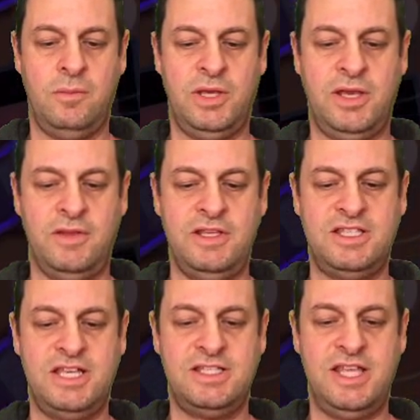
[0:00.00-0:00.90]
Pick up
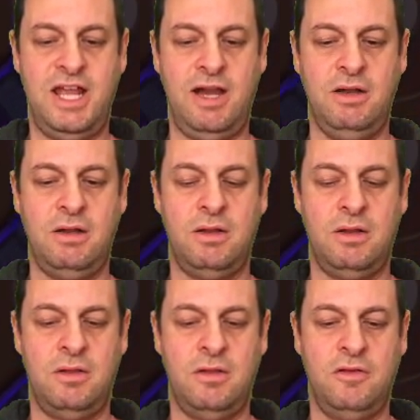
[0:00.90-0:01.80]
these things here.
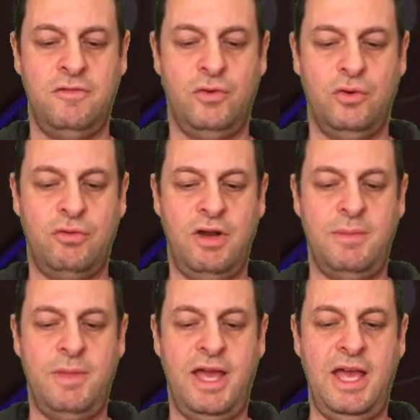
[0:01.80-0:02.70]

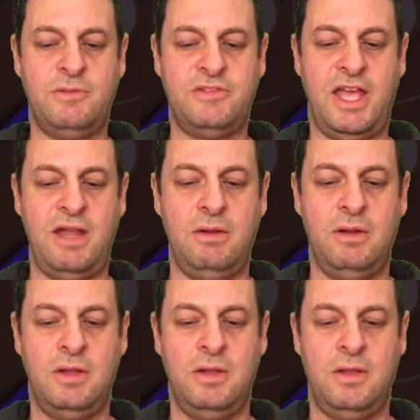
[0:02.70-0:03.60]
Foregrip, that helps out.
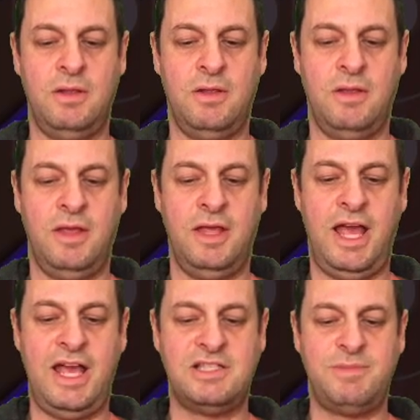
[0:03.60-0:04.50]

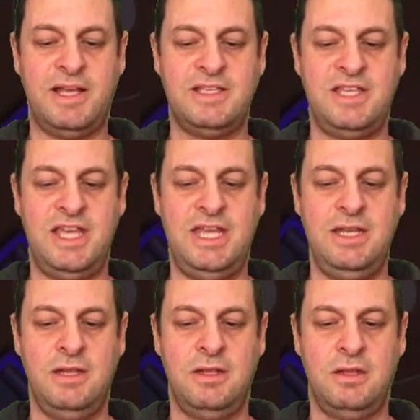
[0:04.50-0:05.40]
Hans magazine.